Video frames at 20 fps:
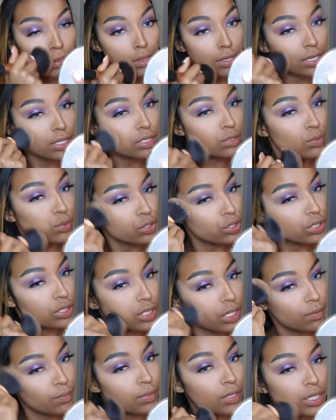This will just
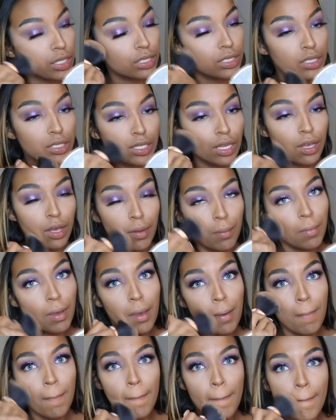give me some
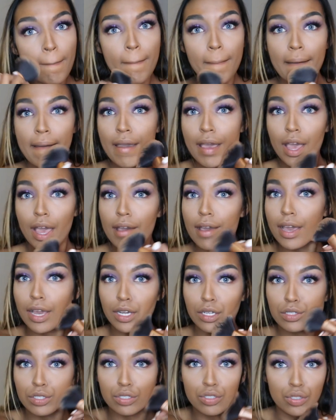
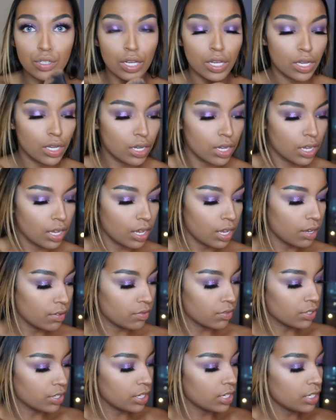extra
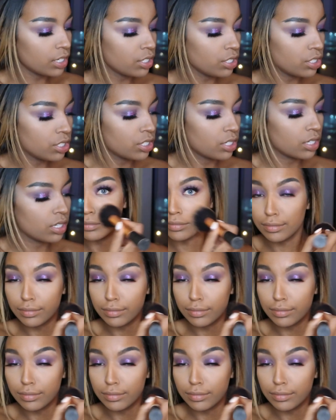coverage.